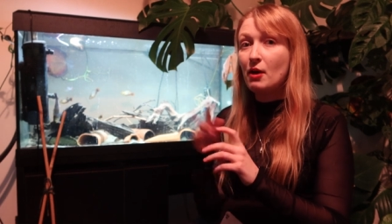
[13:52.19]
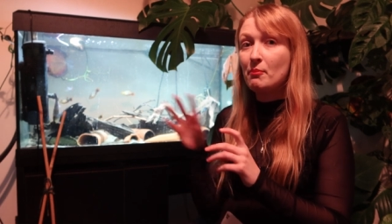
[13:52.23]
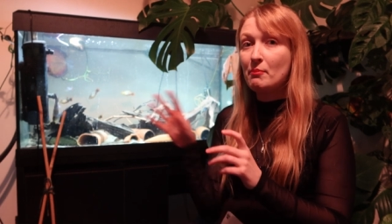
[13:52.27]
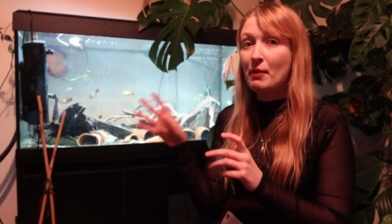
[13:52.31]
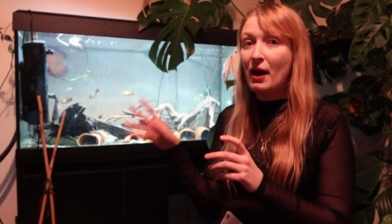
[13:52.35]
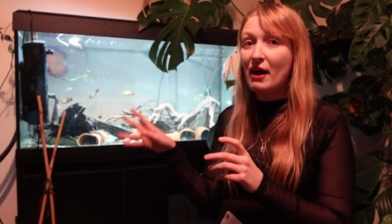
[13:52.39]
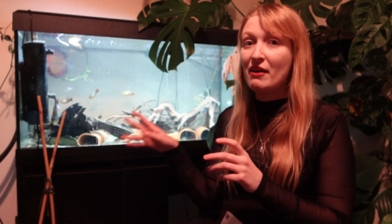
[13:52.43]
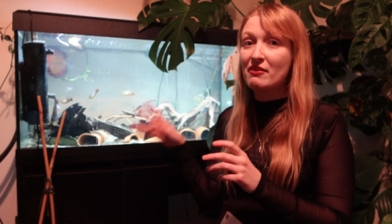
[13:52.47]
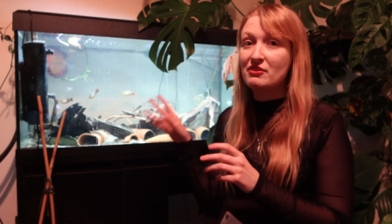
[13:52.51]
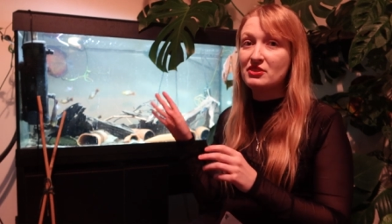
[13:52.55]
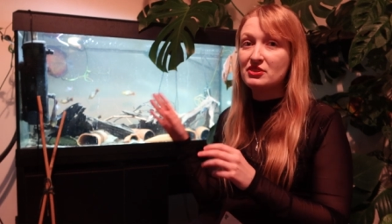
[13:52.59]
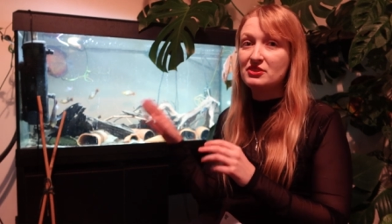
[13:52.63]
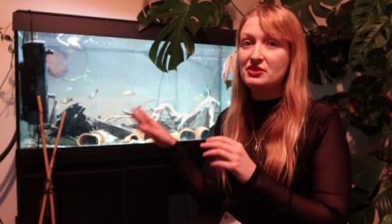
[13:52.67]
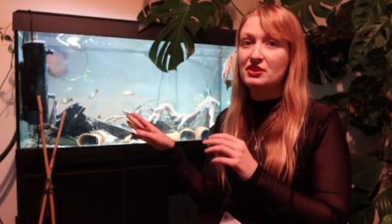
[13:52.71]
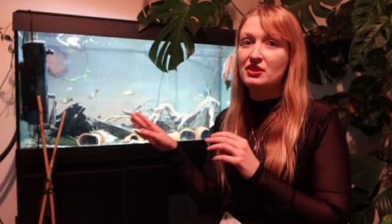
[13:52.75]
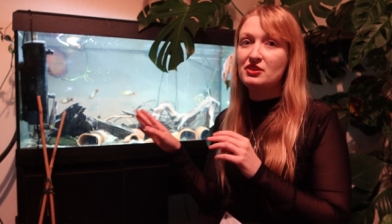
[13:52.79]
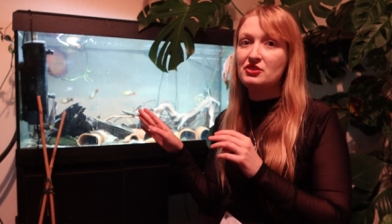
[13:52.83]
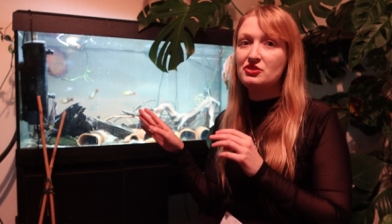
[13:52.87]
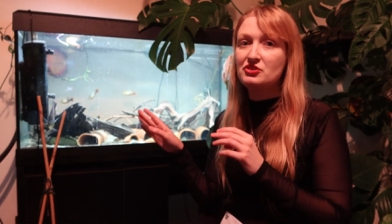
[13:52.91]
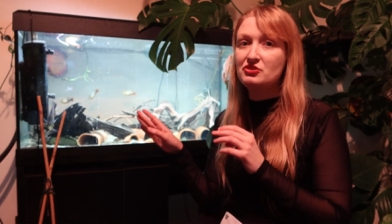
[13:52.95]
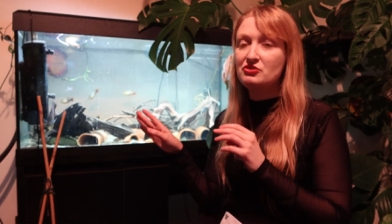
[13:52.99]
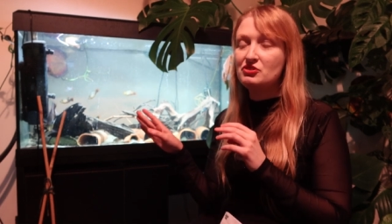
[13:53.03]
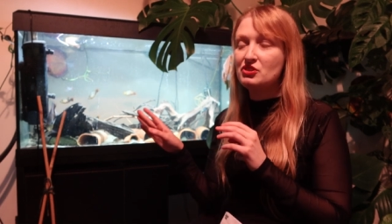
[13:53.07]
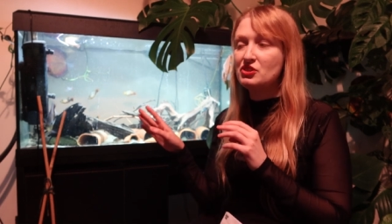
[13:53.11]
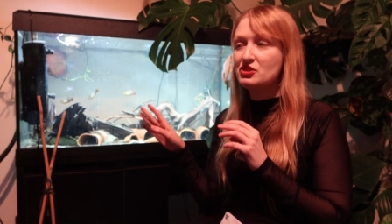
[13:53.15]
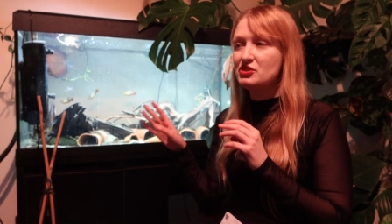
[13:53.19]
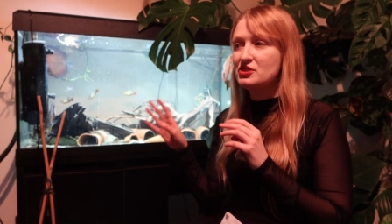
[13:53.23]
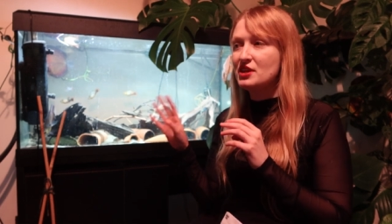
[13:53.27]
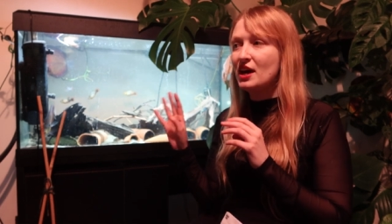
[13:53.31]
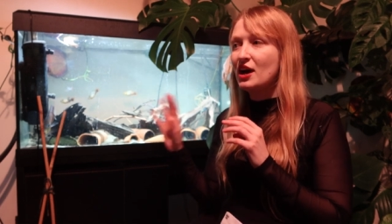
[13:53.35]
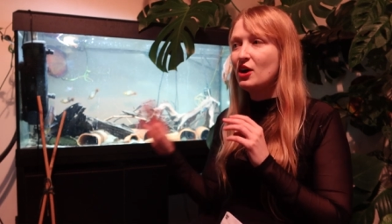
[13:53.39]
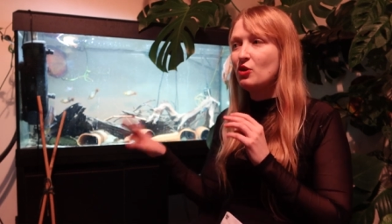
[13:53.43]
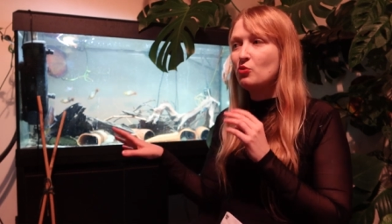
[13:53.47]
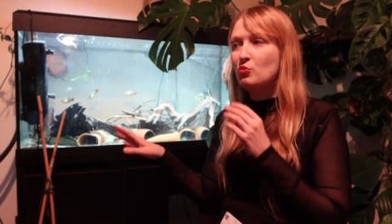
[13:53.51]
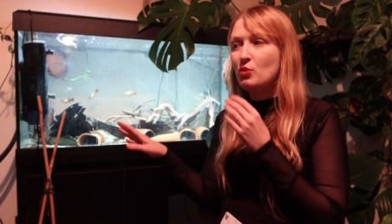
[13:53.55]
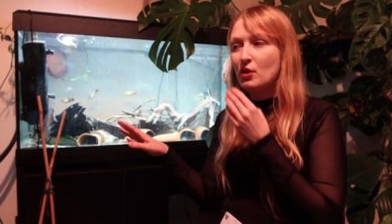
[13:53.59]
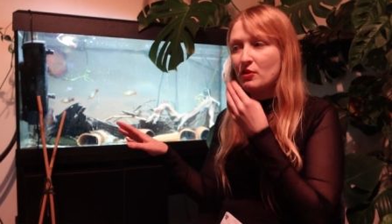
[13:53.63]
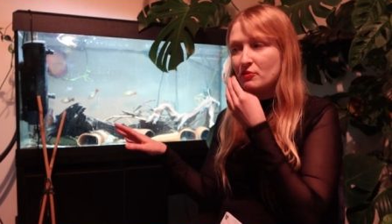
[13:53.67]
Baroncitrus
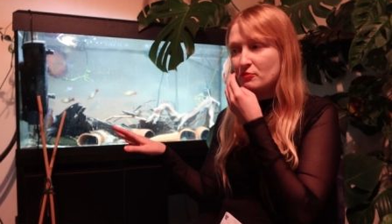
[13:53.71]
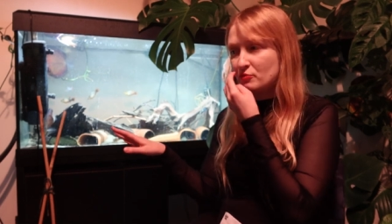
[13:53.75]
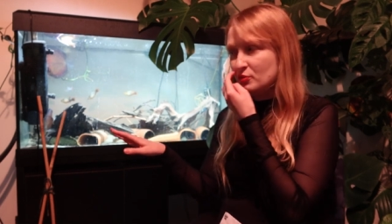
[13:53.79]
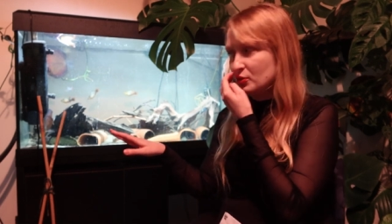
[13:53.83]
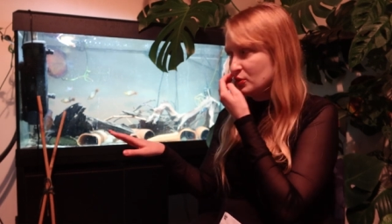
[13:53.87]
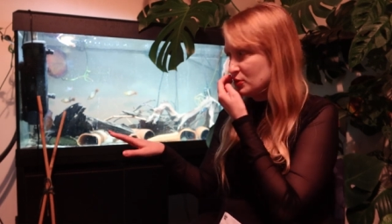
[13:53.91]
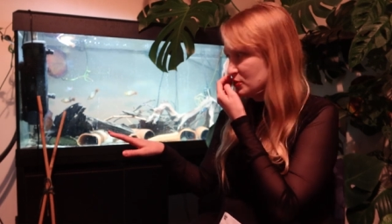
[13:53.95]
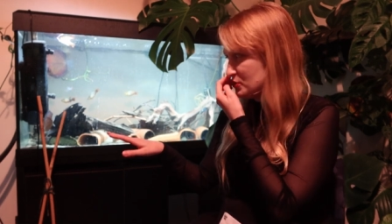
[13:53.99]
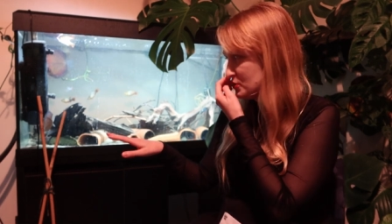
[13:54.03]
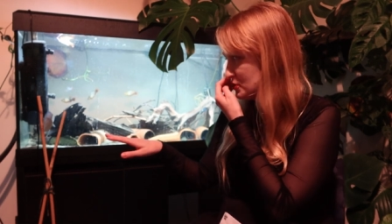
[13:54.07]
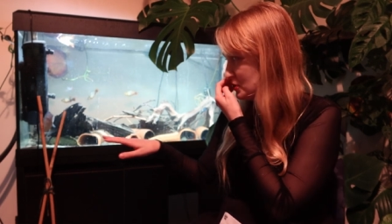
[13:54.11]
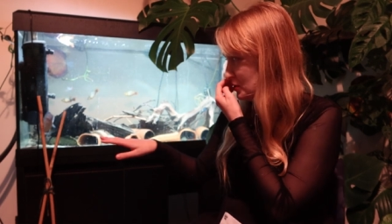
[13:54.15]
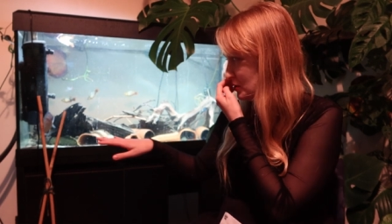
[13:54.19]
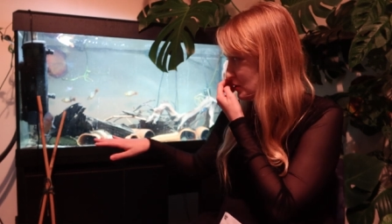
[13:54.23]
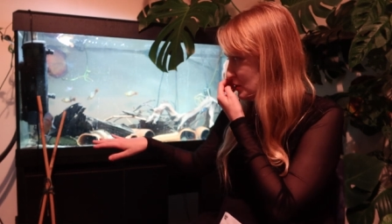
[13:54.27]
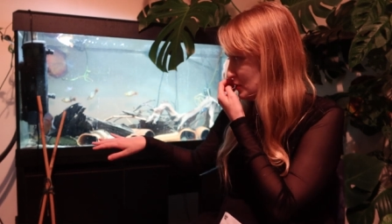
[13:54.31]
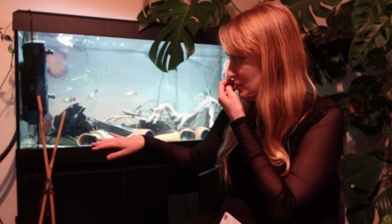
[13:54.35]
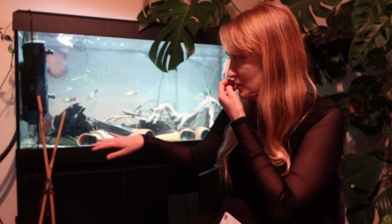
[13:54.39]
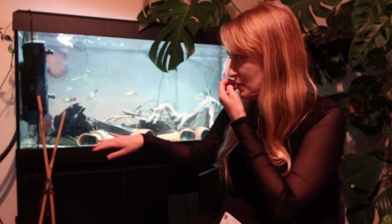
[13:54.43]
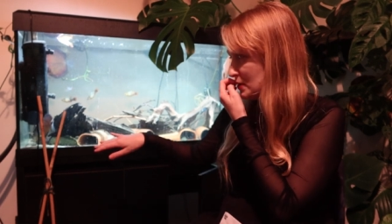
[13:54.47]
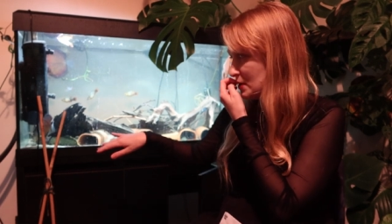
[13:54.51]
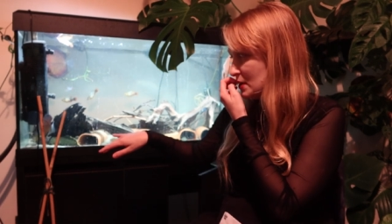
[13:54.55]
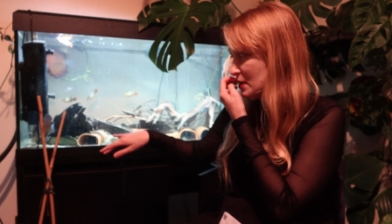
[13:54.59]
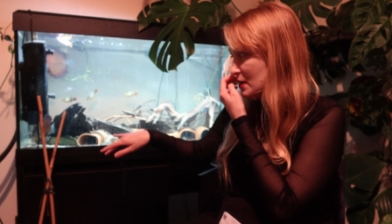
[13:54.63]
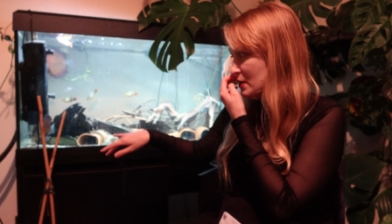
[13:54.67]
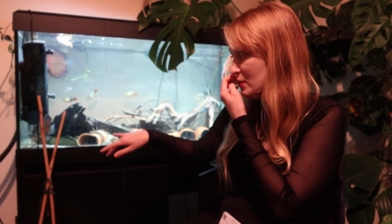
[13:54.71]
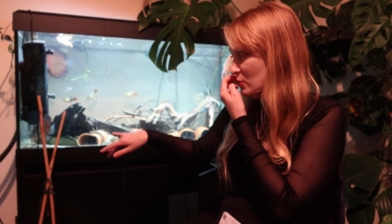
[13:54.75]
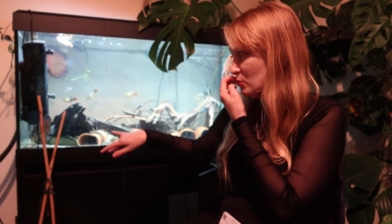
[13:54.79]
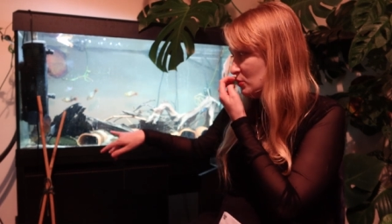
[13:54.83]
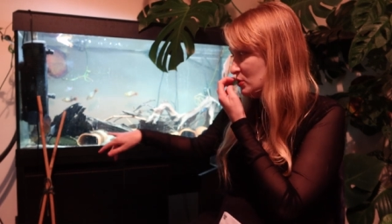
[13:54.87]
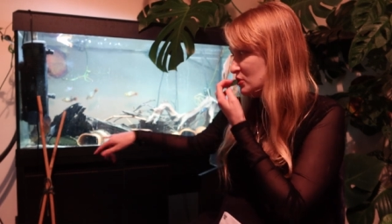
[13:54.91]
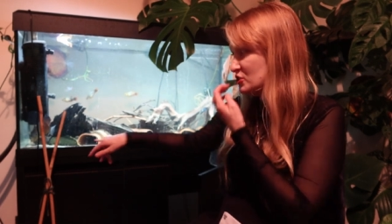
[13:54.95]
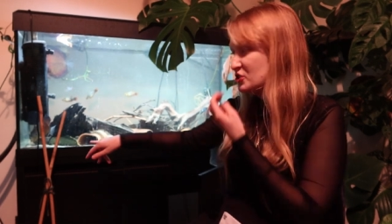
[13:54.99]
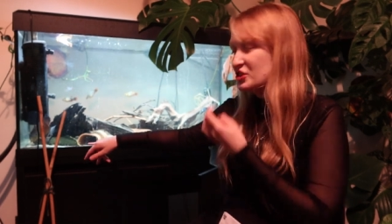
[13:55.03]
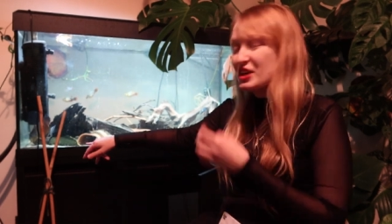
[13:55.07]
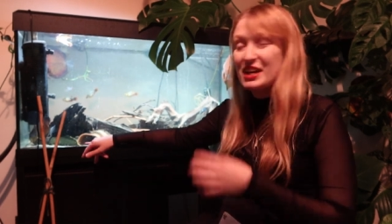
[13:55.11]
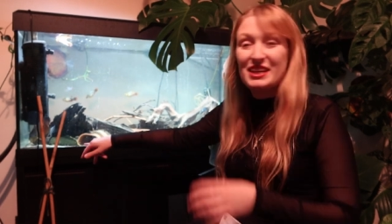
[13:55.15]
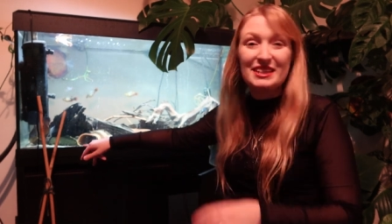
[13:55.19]
L142,
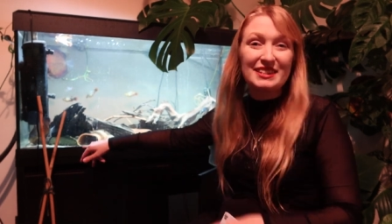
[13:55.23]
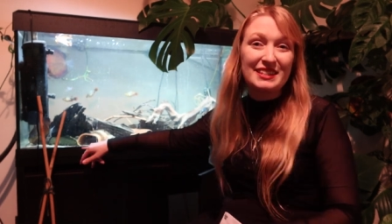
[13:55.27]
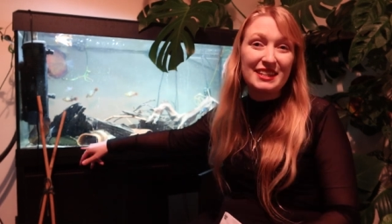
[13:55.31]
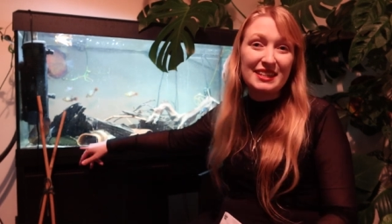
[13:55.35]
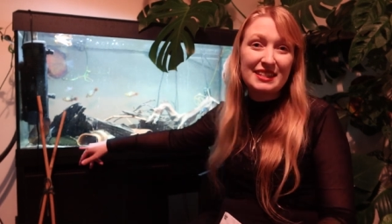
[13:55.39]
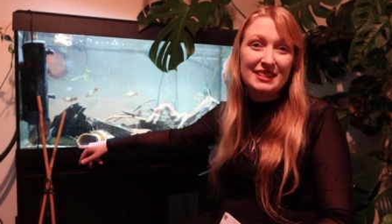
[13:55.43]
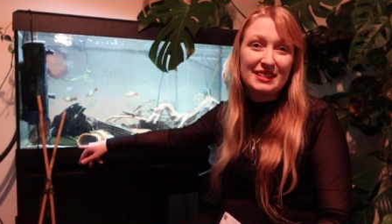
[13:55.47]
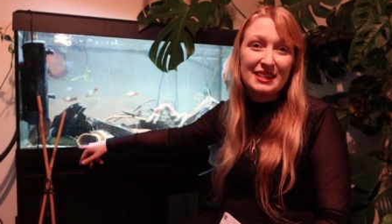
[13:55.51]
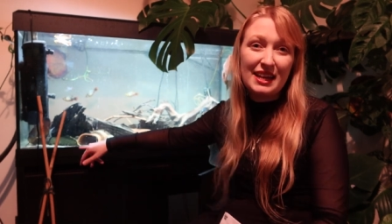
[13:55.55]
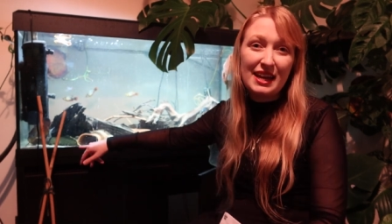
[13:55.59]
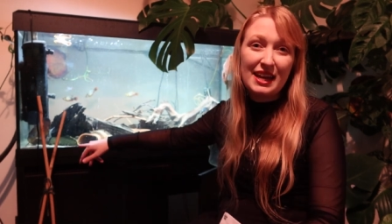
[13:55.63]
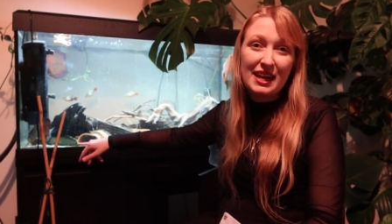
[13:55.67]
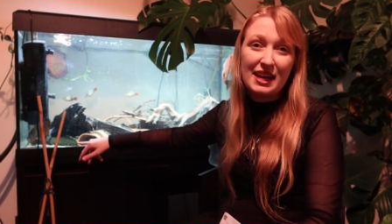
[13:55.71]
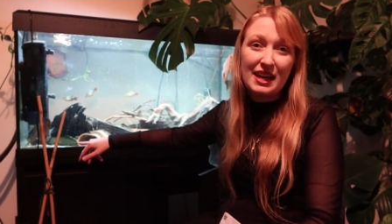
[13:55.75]
which gets the